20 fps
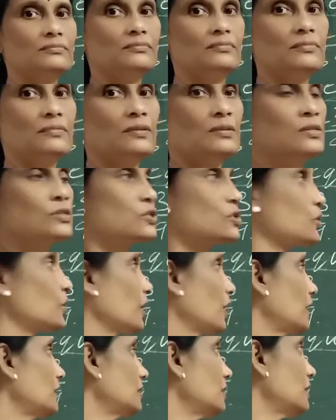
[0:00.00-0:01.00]
So
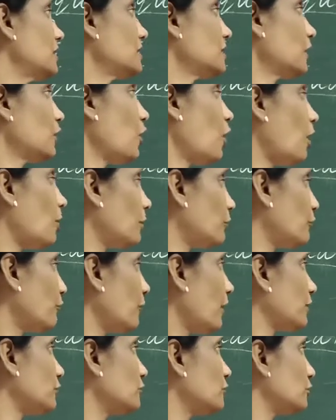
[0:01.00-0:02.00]
18 is a common
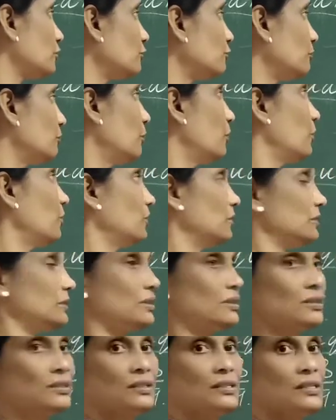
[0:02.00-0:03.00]
factor of both.
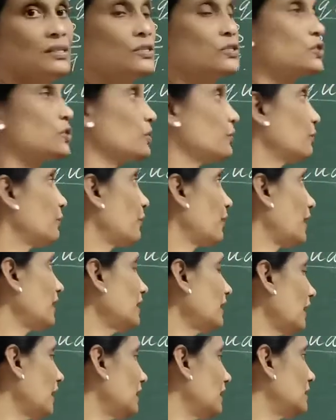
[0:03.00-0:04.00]
So when
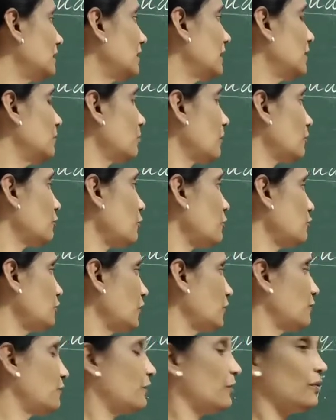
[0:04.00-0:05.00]
18 by
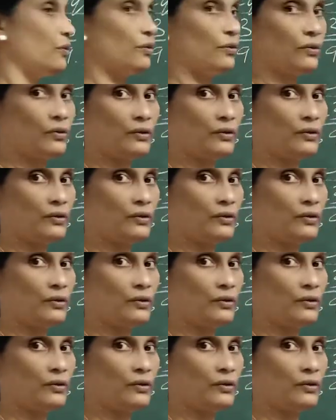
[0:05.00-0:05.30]
54,